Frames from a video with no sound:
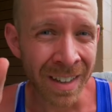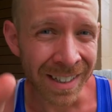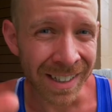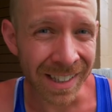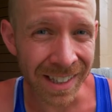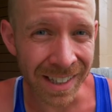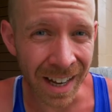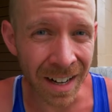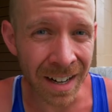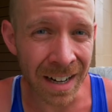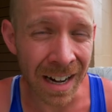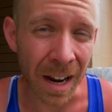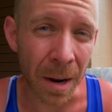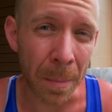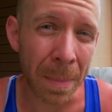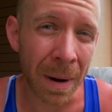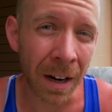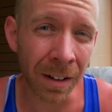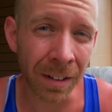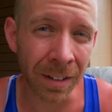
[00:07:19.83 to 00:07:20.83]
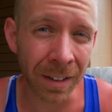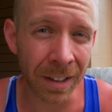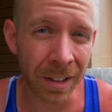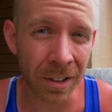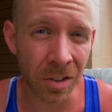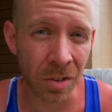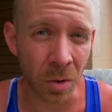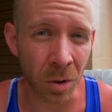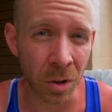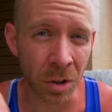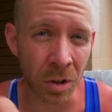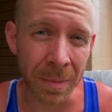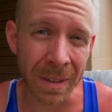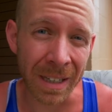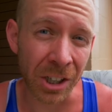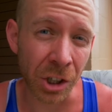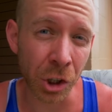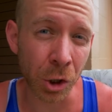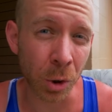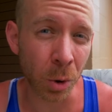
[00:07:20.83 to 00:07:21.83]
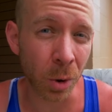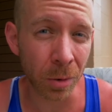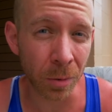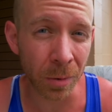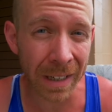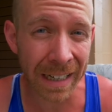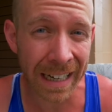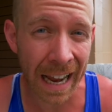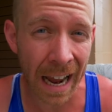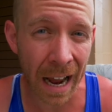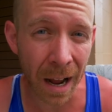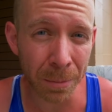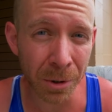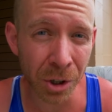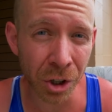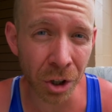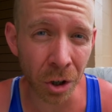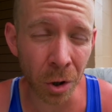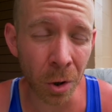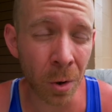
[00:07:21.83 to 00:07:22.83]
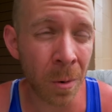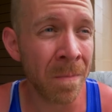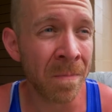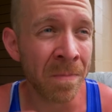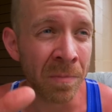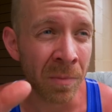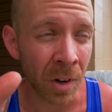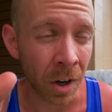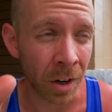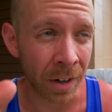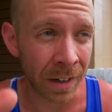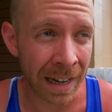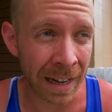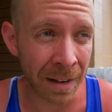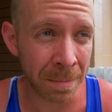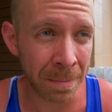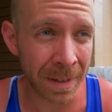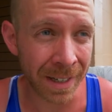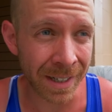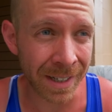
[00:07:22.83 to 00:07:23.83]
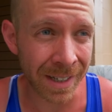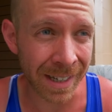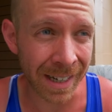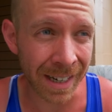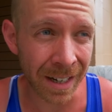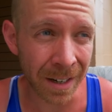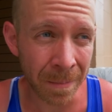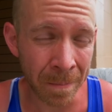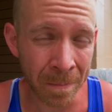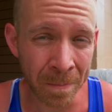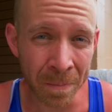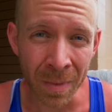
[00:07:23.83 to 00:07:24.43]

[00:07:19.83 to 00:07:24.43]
Sunday, apparently there's going to be a short recap show on NBC.